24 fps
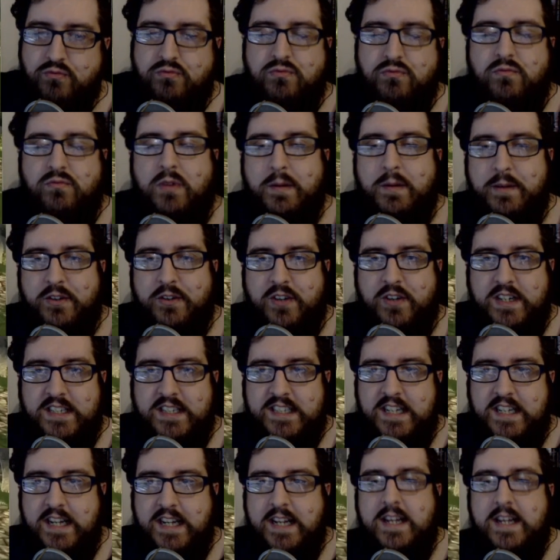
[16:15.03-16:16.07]
am I trying to
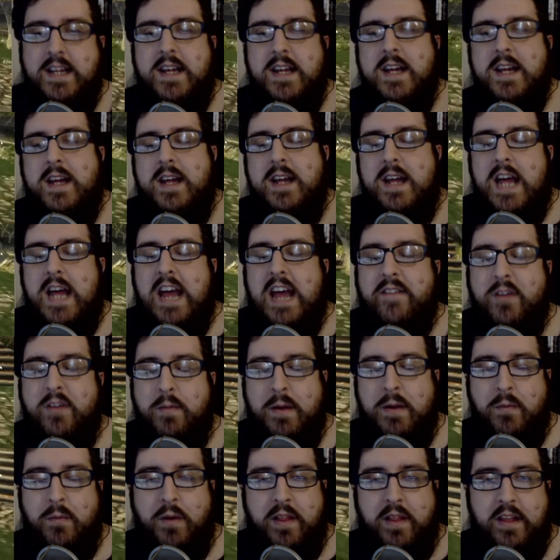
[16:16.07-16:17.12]
say? If you
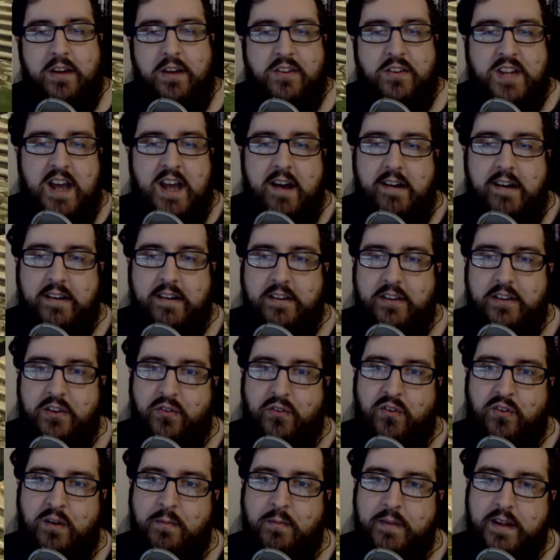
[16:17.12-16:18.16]
pick one of those characters
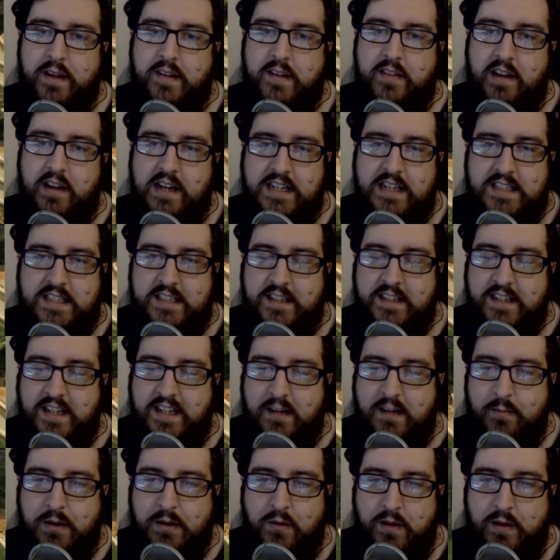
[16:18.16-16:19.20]
from the list, I think that
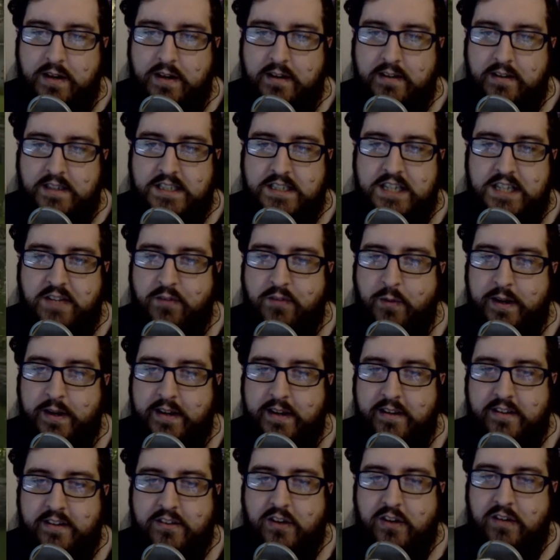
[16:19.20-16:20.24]
would be quite nice. So if you went
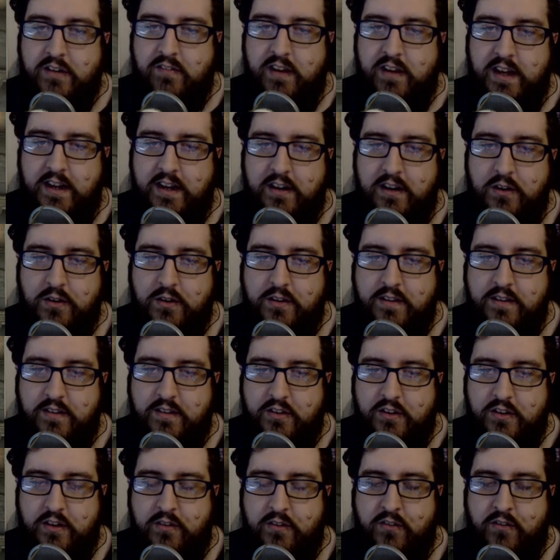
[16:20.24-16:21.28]
into sort of like looked at the
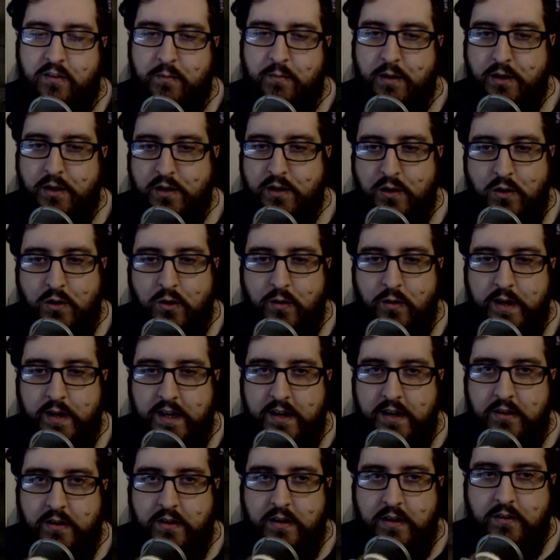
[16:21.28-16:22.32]
stuff from
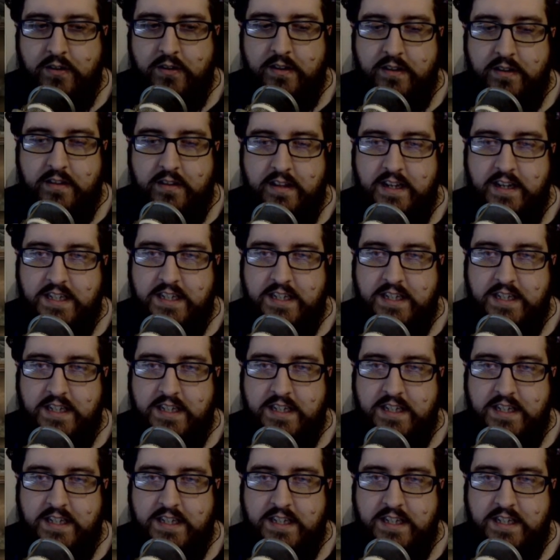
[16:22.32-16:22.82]
LotR, or you looked at the things